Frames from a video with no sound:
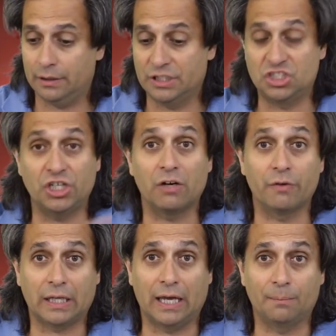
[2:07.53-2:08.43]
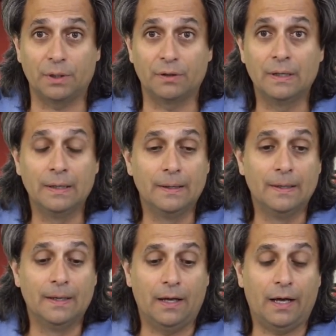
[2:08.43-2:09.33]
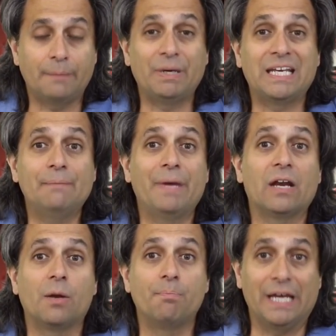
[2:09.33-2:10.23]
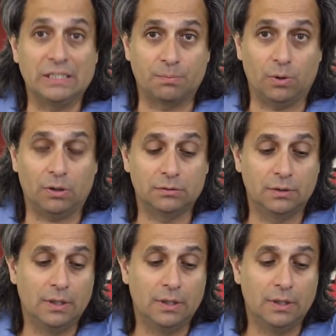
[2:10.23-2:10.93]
degenerate gambler, but he bet on baseball.